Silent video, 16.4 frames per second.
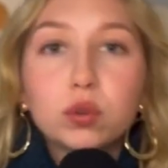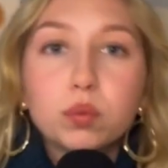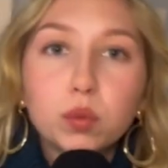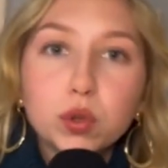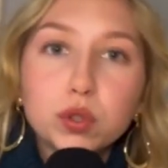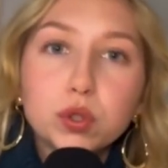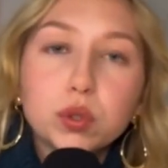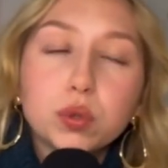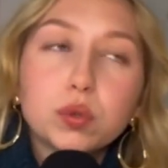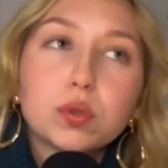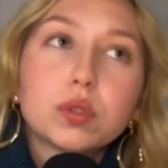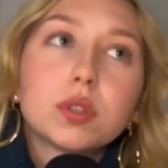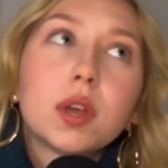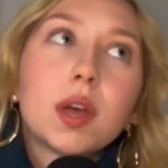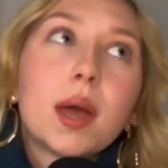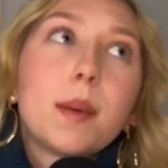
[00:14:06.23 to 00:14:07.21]

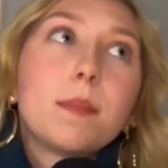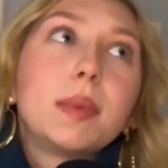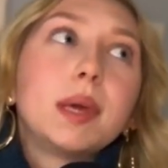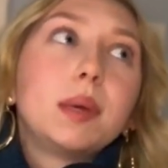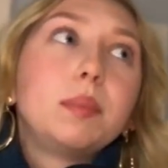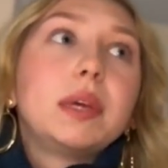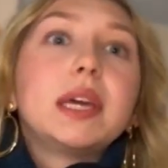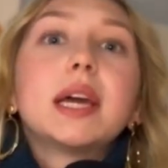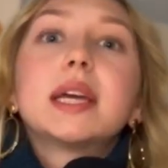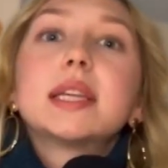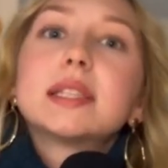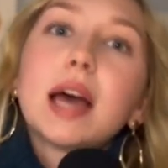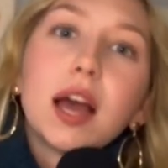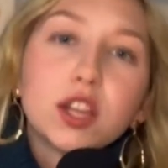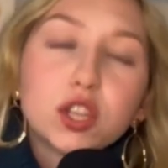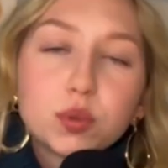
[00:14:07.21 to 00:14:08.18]
models, maybe
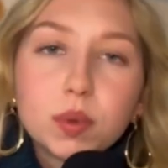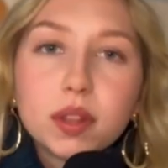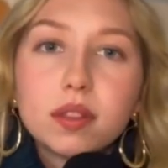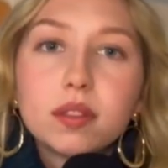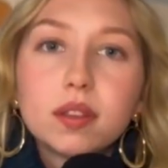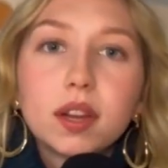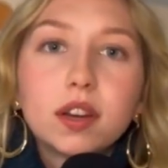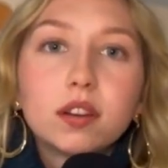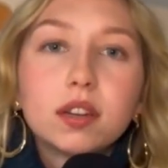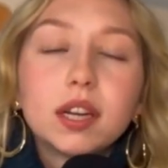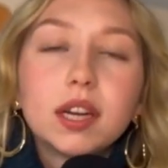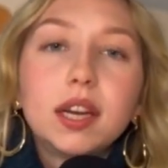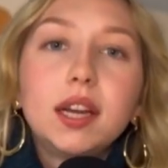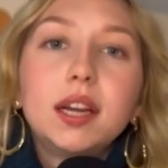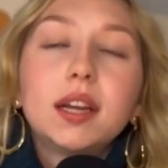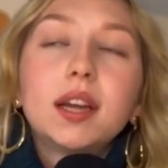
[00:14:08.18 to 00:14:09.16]
attachment
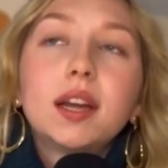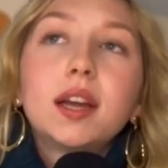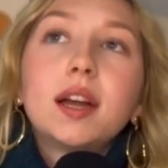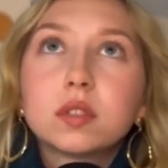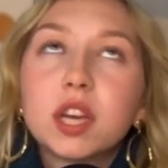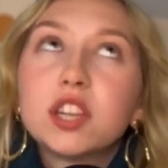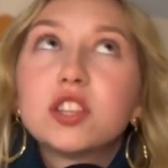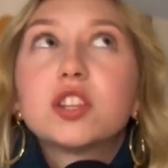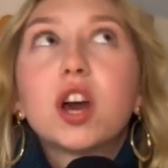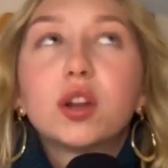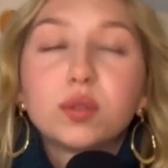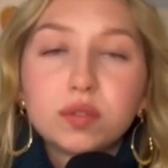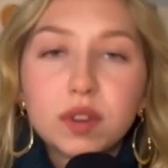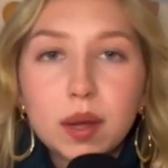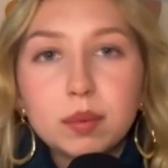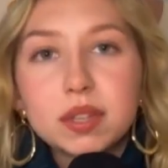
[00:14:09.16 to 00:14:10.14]
theory, internal
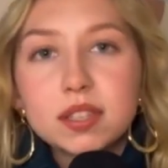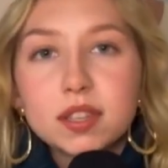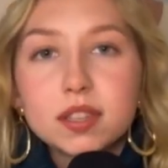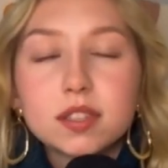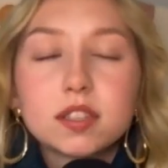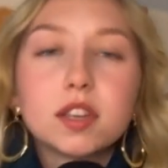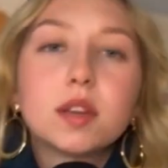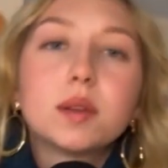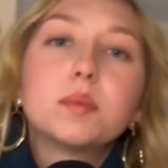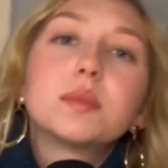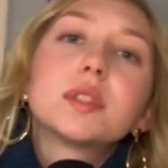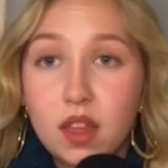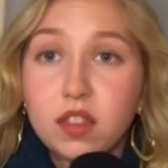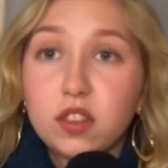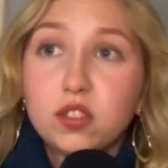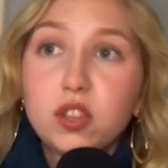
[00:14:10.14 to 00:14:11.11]
family systems.
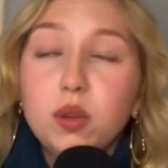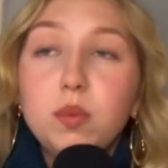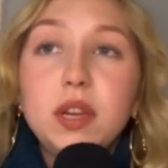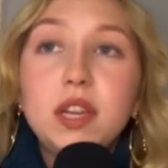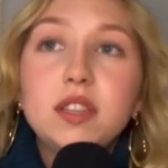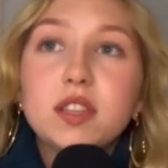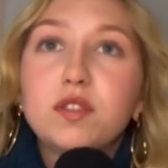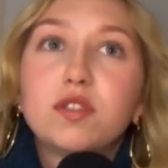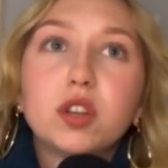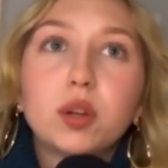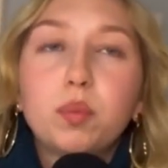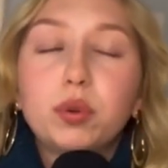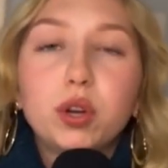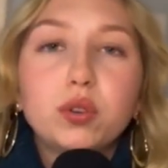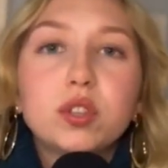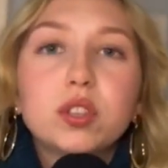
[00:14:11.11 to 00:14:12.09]
There's so many different
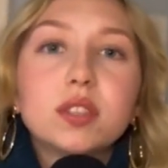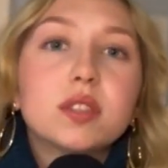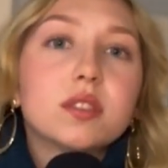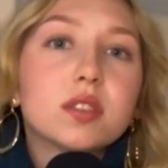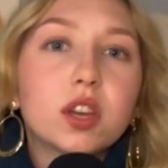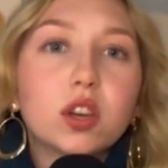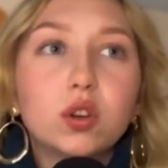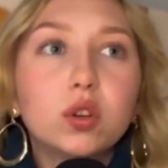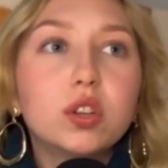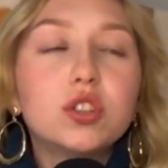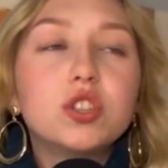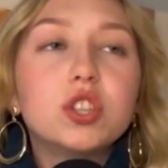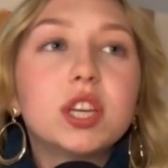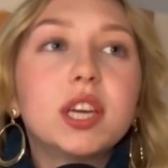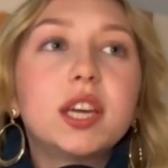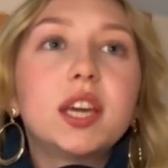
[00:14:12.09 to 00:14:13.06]
approaches in
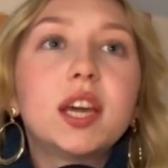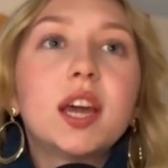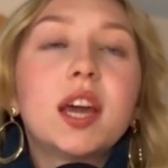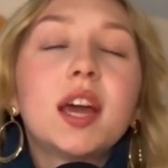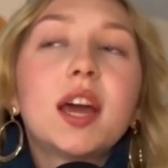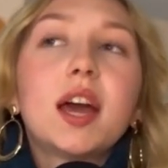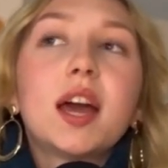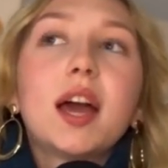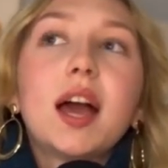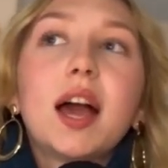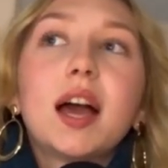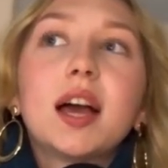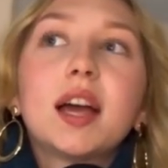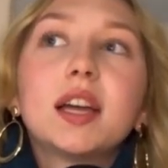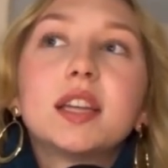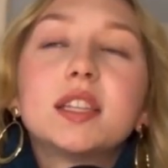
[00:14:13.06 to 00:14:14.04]
psychology.
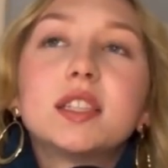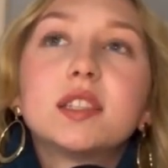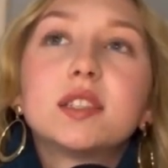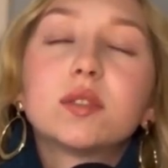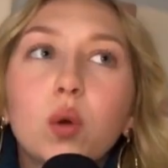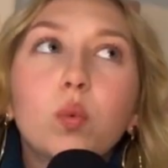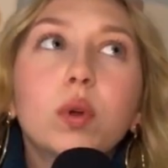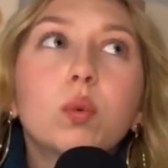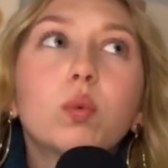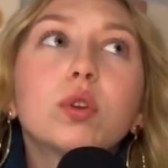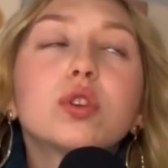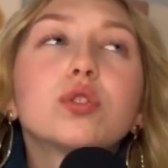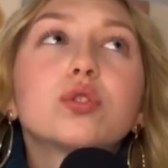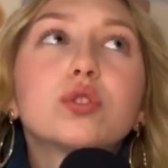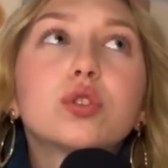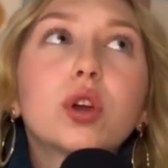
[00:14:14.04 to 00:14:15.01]
And we want to
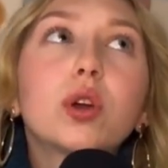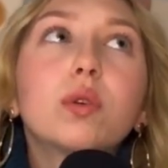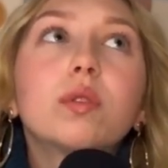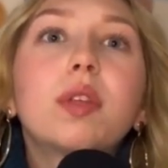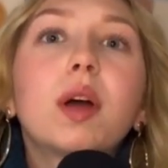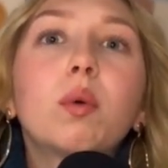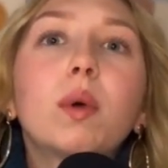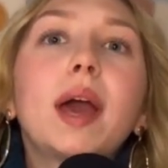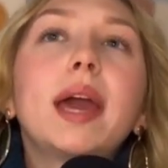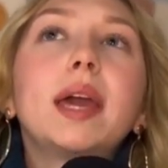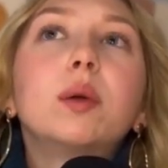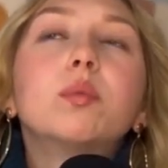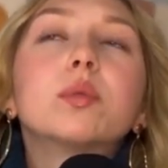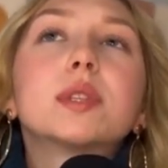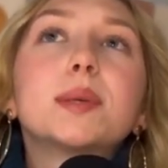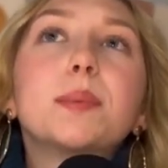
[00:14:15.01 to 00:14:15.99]
show that we're
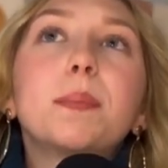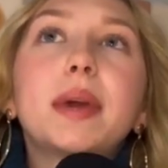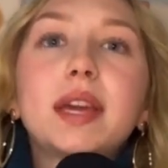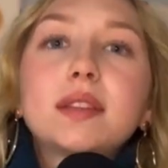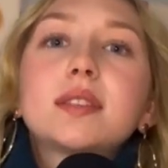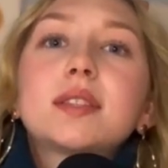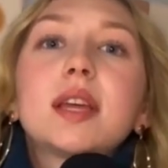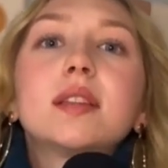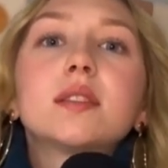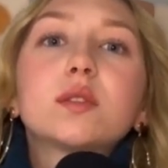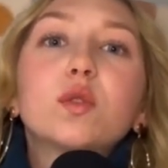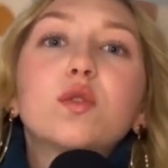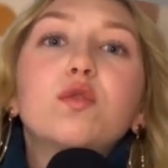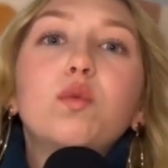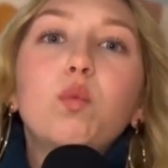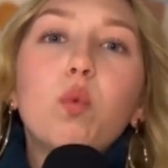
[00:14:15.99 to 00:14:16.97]
able to make sense
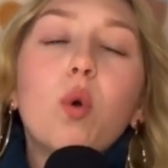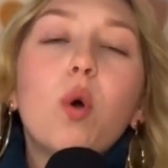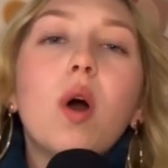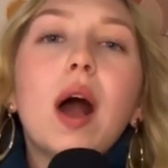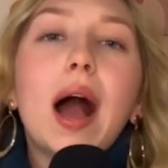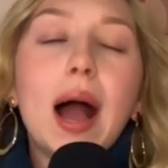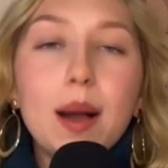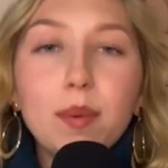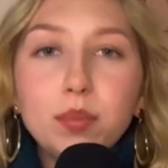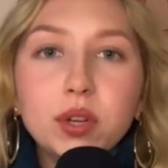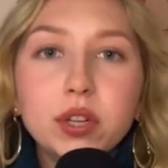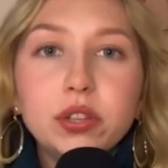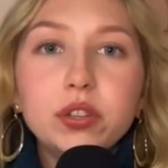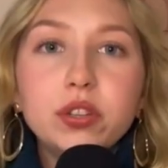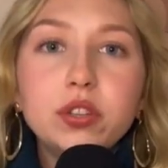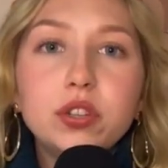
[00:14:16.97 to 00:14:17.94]
of what
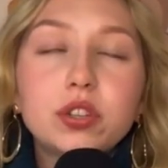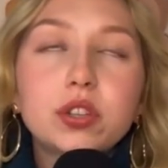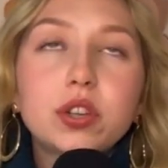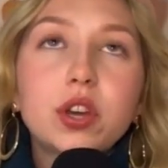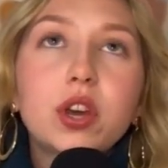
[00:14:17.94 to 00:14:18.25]
happened